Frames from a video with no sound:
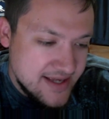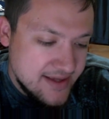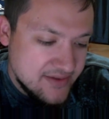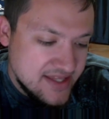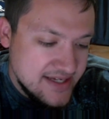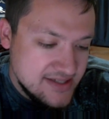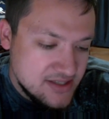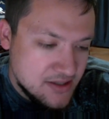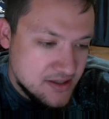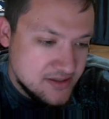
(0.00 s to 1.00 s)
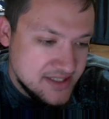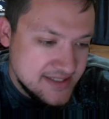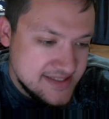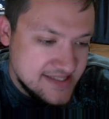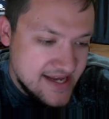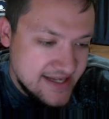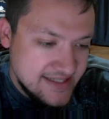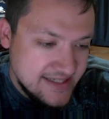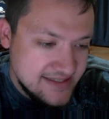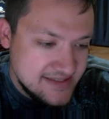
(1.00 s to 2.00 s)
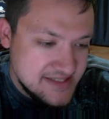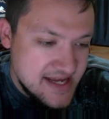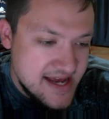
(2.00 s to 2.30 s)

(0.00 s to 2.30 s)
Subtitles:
and these are the standings